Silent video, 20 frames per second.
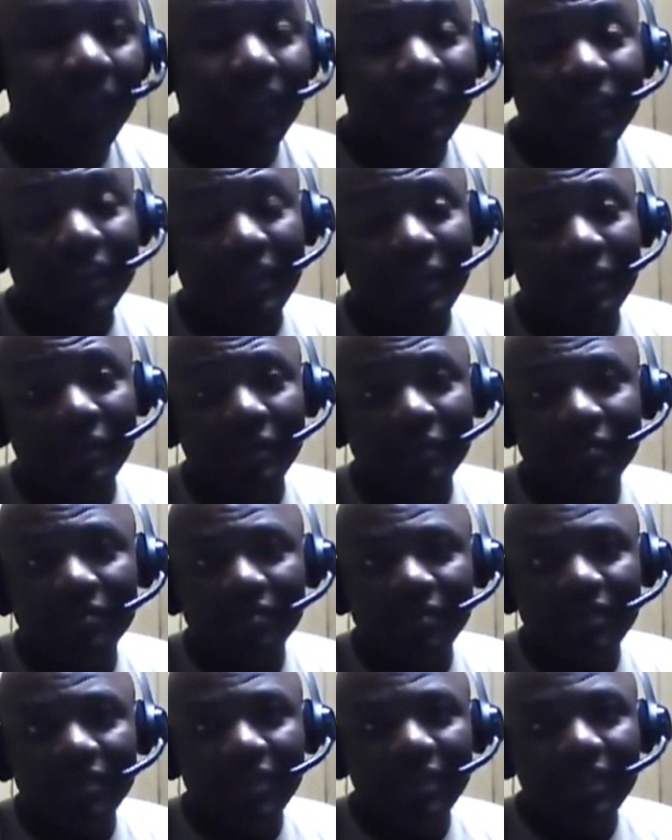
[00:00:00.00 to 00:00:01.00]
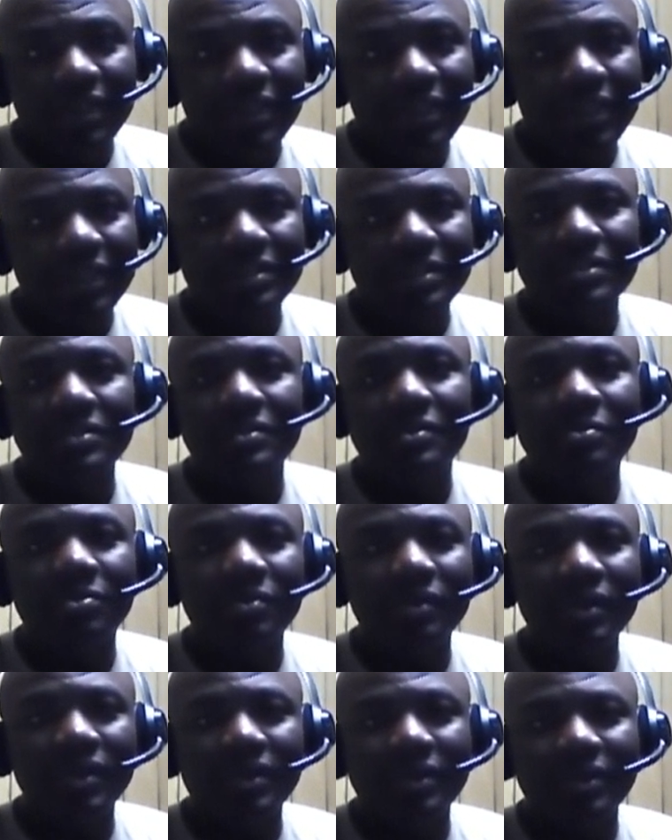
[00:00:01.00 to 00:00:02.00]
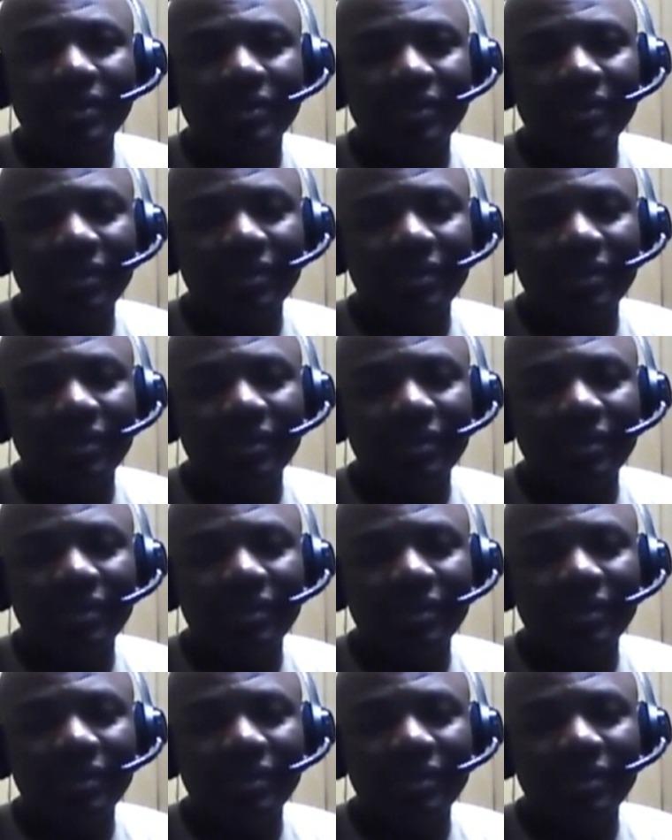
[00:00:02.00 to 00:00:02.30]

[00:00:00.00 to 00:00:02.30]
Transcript: Now, it's a no-brainer